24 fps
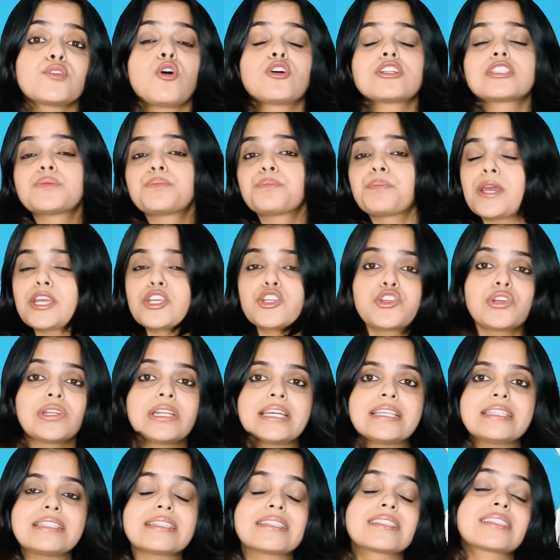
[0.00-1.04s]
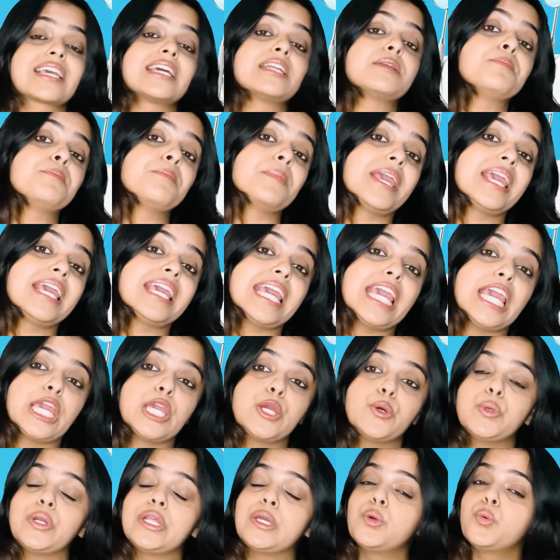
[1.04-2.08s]
or specialists, can make
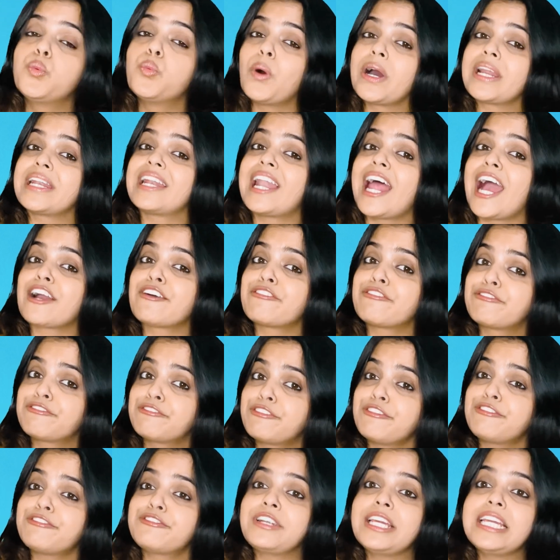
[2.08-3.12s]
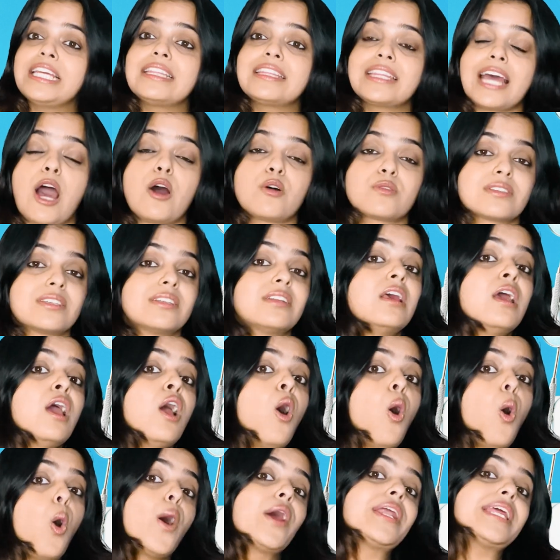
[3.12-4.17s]
AUD 1,50,000
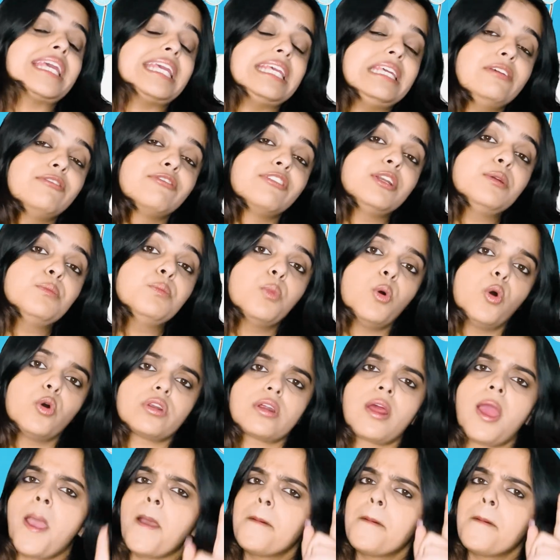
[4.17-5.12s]
or even more.